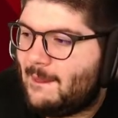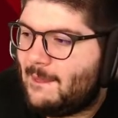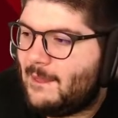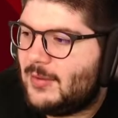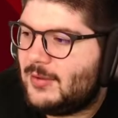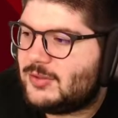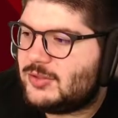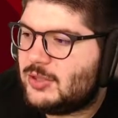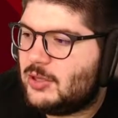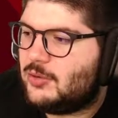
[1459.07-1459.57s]

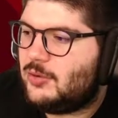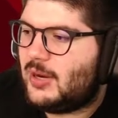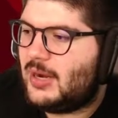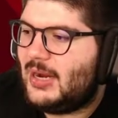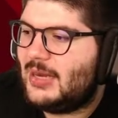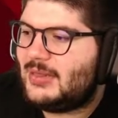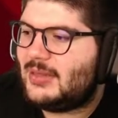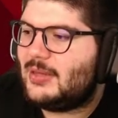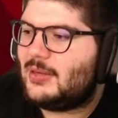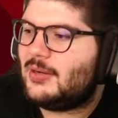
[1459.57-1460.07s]
So
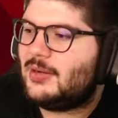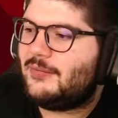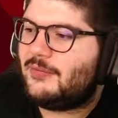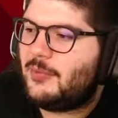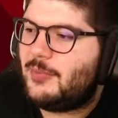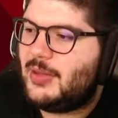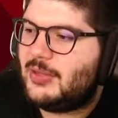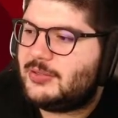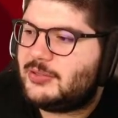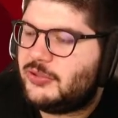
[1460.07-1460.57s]
I think
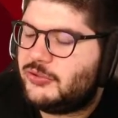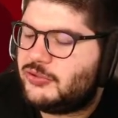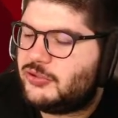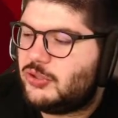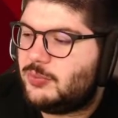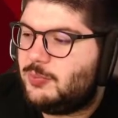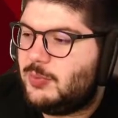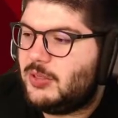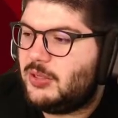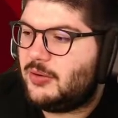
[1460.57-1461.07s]
Livramento
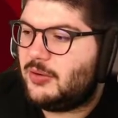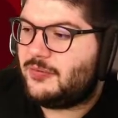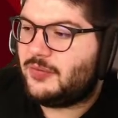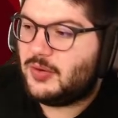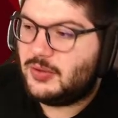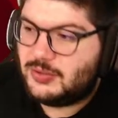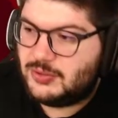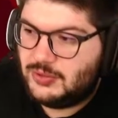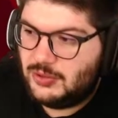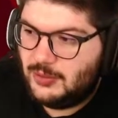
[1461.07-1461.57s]
should be your
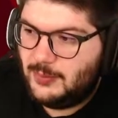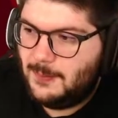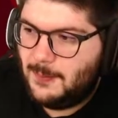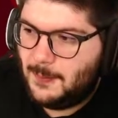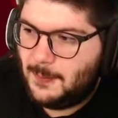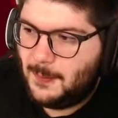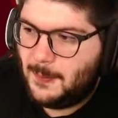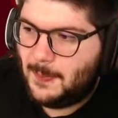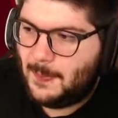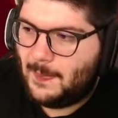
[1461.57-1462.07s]
first sub
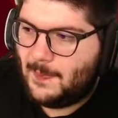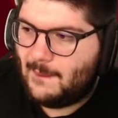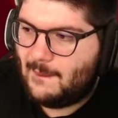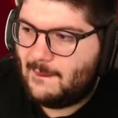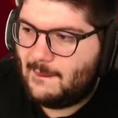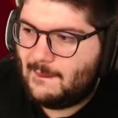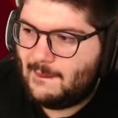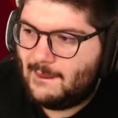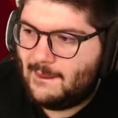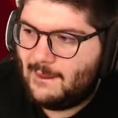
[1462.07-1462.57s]

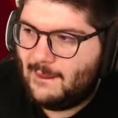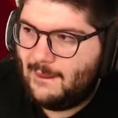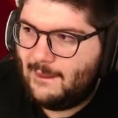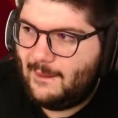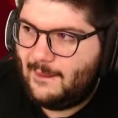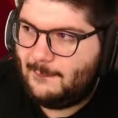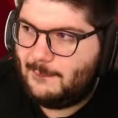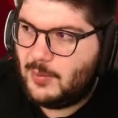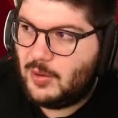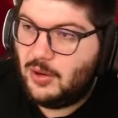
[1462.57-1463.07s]

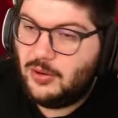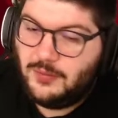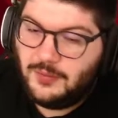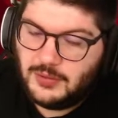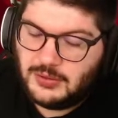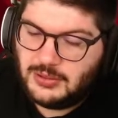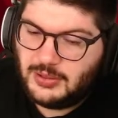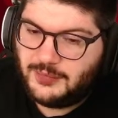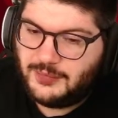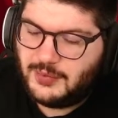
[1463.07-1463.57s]

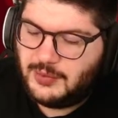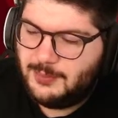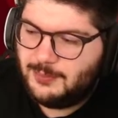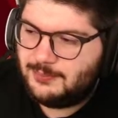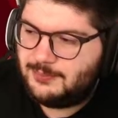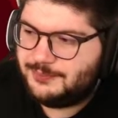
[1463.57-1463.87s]
over Duffy.